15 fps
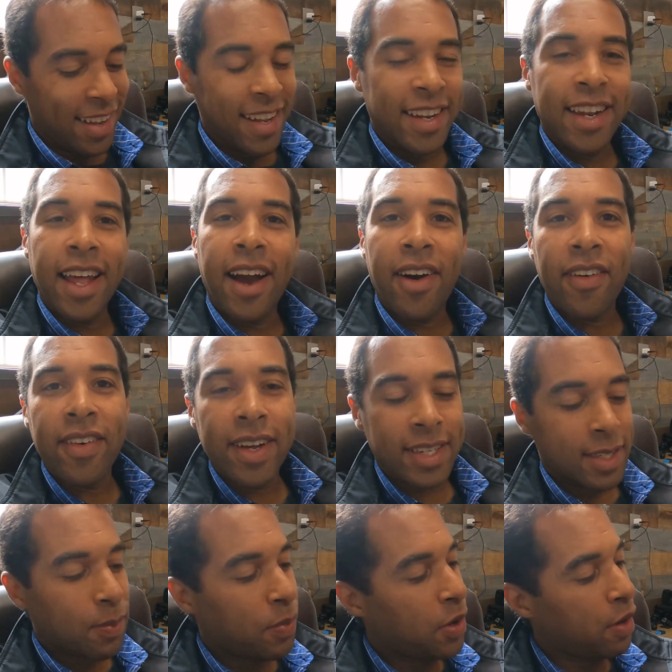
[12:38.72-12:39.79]
No,
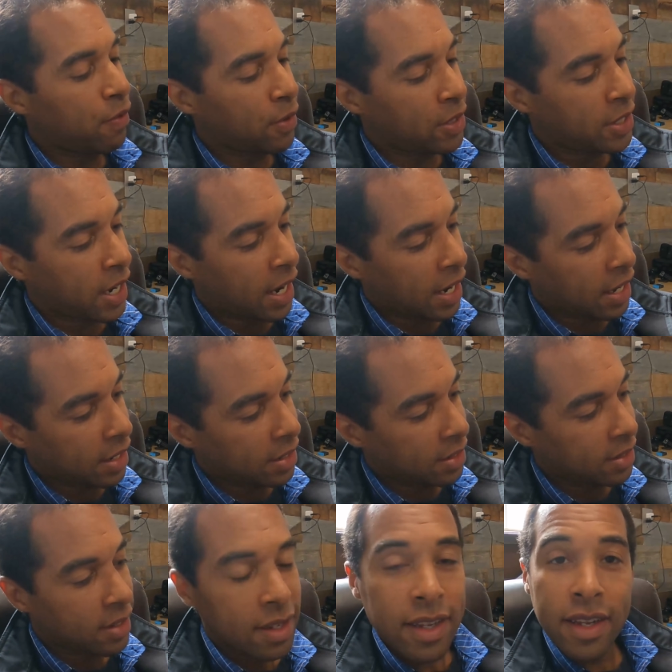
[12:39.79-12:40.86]
it's a beautiful jacket.
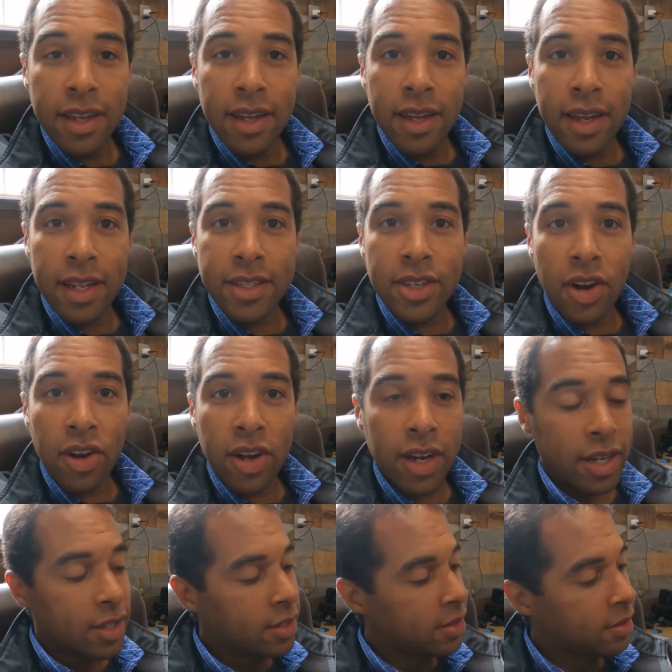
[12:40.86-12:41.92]
It's all
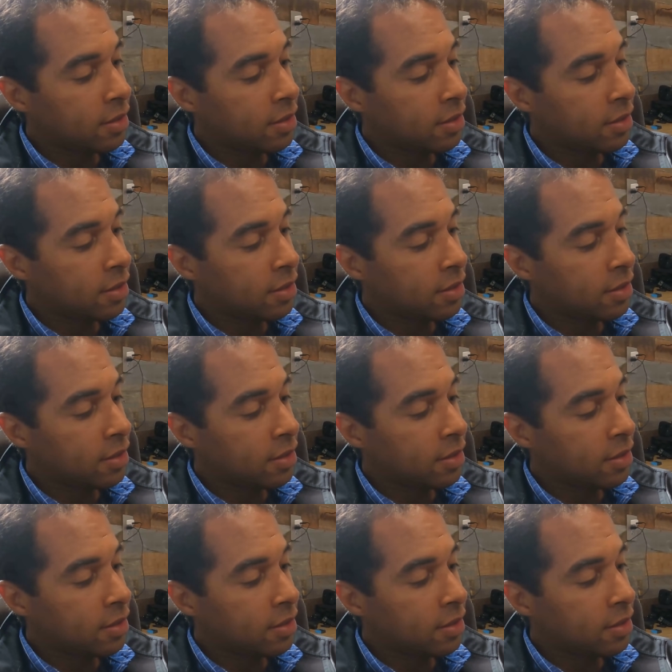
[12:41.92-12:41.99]
good.